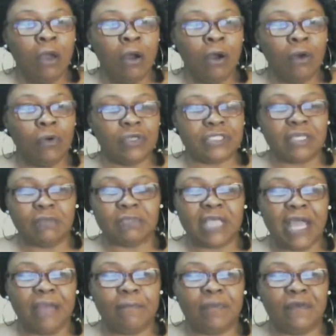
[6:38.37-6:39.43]
or some
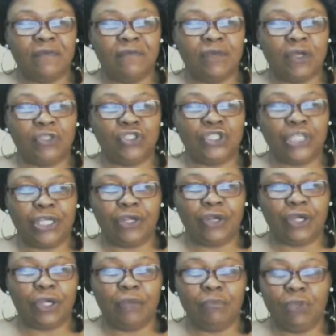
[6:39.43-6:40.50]
type of a
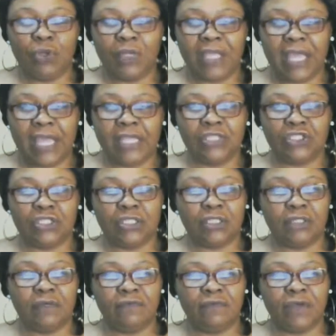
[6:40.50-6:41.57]
shared
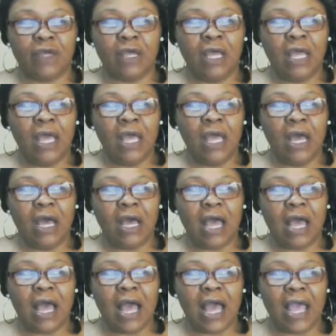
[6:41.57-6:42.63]
communication of
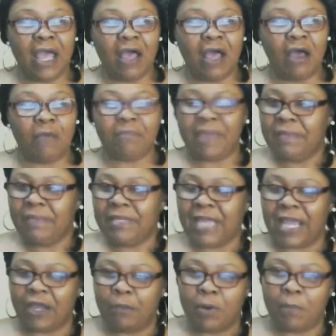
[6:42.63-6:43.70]
maybe
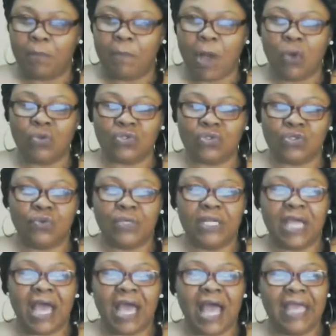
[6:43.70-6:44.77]
like a proposal,
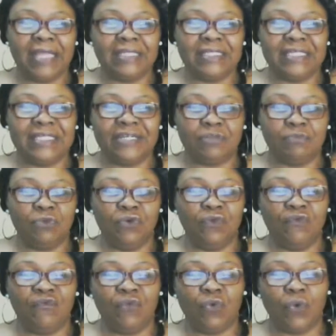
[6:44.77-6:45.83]
an idea to
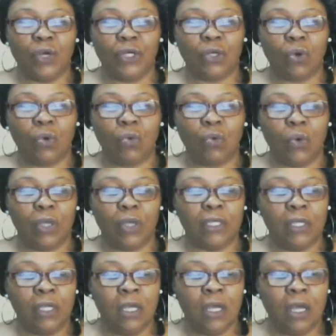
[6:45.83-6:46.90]
move forward
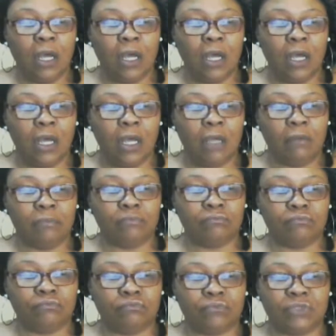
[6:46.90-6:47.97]
on
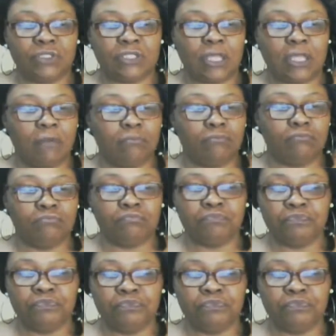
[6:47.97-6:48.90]
some